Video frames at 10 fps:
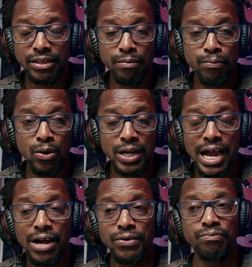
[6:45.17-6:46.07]
the ball
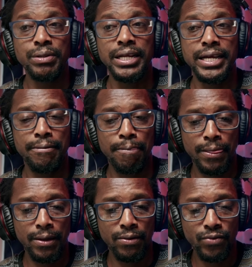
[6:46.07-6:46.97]
out of play,
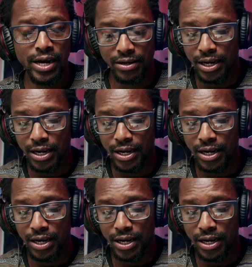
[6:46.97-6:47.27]
right?